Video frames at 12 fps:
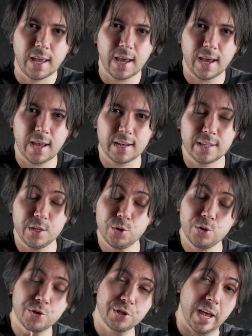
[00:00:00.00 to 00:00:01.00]
And he
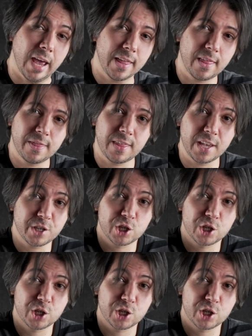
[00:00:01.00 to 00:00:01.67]
used to say that they